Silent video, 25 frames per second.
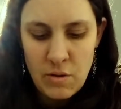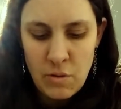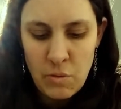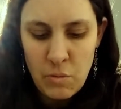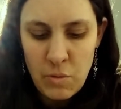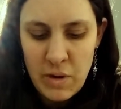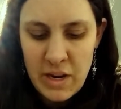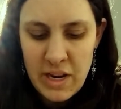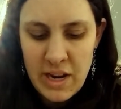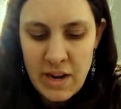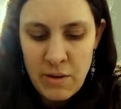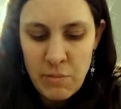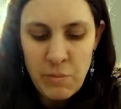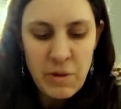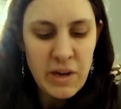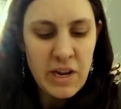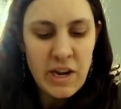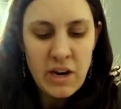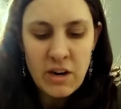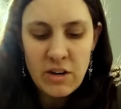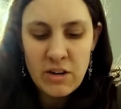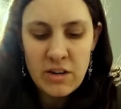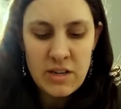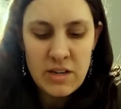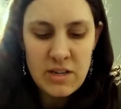we
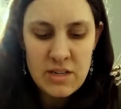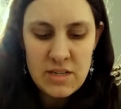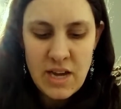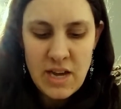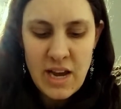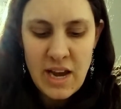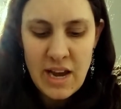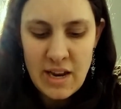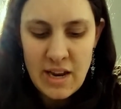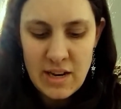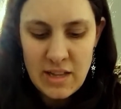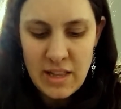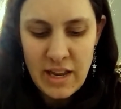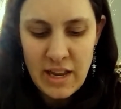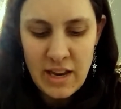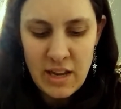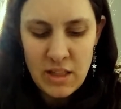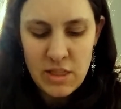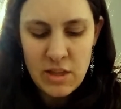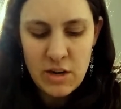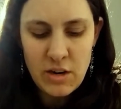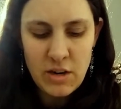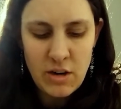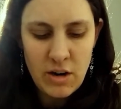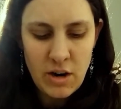are in debt. Like,
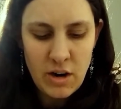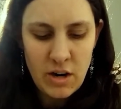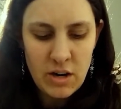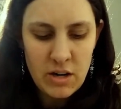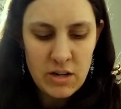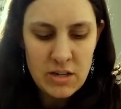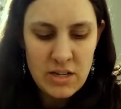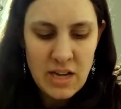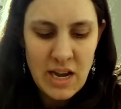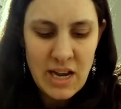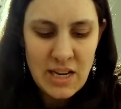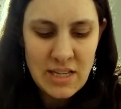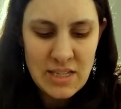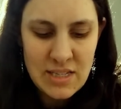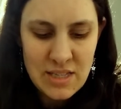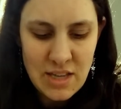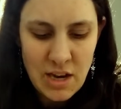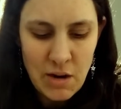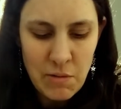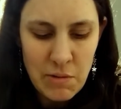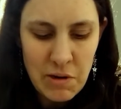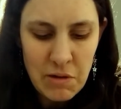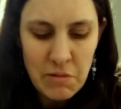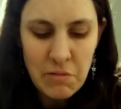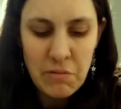there are debts
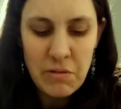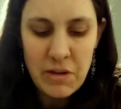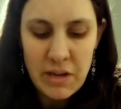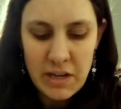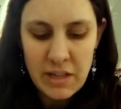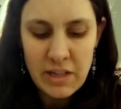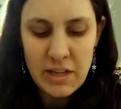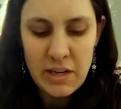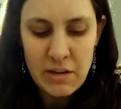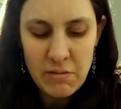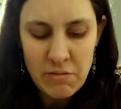that we really,